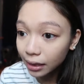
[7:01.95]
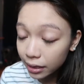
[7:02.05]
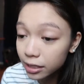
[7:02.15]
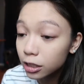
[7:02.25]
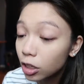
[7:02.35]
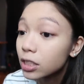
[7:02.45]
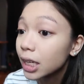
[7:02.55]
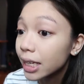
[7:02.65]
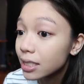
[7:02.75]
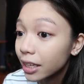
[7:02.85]
that this looks
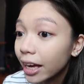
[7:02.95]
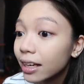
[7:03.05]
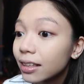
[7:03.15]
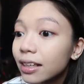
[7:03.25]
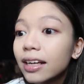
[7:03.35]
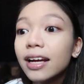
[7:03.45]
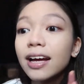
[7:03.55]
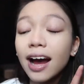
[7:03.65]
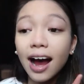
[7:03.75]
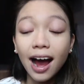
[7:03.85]
like skin,
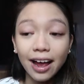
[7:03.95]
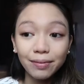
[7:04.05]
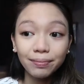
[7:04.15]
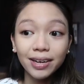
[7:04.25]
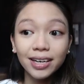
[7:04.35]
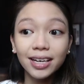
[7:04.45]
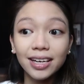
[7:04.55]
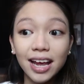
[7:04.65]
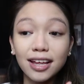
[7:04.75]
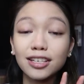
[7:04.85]
I mean
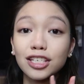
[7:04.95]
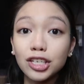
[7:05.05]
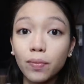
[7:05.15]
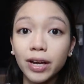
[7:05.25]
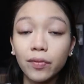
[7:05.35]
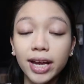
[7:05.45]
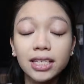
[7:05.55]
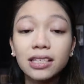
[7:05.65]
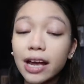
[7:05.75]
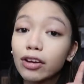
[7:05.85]
it in so many
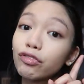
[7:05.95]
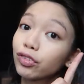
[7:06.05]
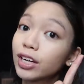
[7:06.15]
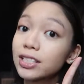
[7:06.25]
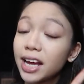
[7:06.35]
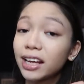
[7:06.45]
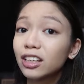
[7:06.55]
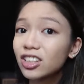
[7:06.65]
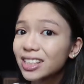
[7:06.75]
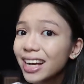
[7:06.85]
ways. Like, first, it
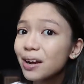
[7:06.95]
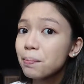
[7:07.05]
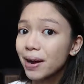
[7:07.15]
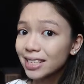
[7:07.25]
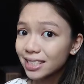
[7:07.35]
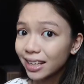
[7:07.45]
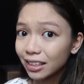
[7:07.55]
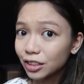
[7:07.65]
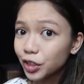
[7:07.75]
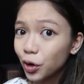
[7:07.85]
looks like my
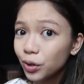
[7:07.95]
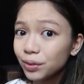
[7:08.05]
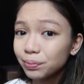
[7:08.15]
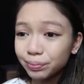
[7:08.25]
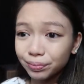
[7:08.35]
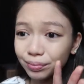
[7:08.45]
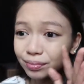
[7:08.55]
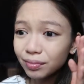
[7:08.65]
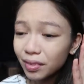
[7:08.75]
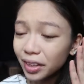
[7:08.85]
skin tone.
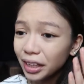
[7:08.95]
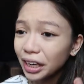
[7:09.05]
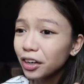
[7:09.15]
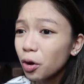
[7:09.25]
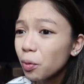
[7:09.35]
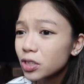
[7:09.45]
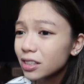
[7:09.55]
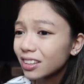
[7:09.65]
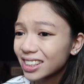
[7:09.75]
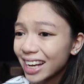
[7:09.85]
It almost
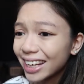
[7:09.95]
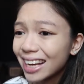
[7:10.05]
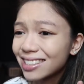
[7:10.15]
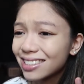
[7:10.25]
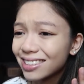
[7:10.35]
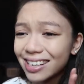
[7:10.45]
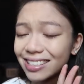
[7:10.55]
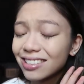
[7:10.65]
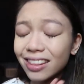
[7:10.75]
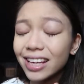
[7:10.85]
looks like
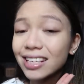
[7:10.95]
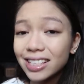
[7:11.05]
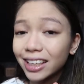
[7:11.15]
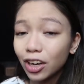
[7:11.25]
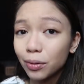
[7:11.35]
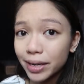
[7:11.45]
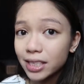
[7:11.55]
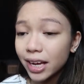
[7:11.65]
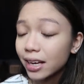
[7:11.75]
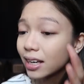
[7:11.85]
there's nothing sitting on my
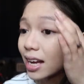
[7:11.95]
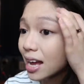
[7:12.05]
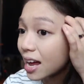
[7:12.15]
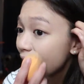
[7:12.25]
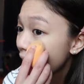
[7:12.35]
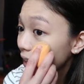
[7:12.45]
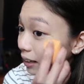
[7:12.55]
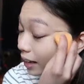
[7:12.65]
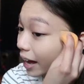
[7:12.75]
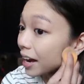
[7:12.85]
skin.
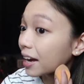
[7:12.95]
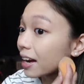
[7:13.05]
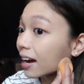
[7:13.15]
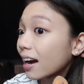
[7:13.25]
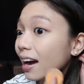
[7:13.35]
Like,